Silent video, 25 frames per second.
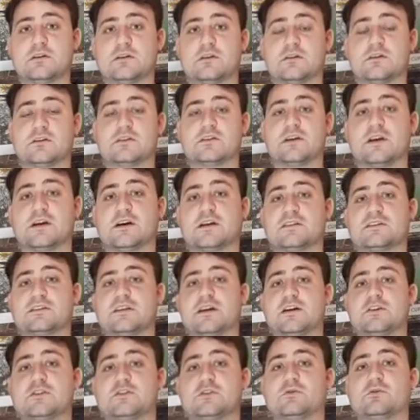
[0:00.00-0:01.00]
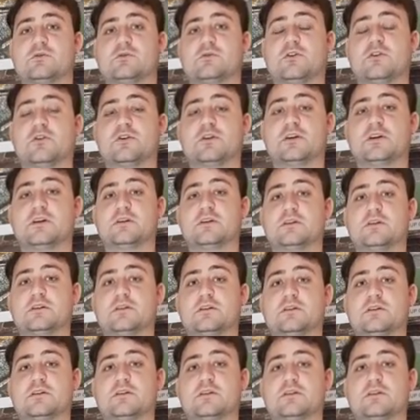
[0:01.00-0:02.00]
The second stage of learning
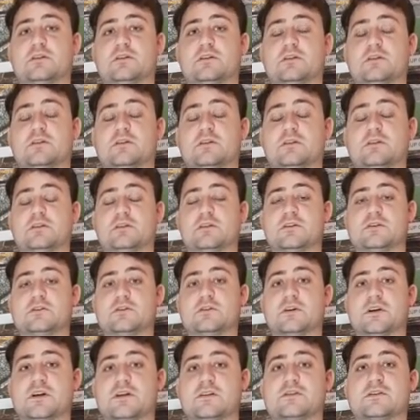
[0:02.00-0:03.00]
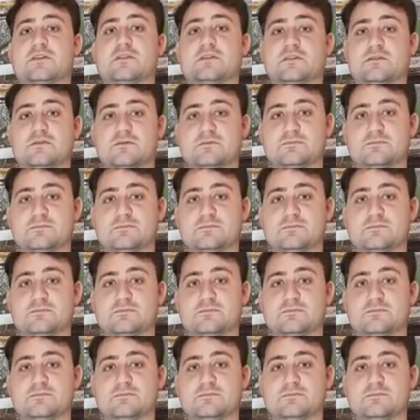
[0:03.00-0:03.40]
is to listen.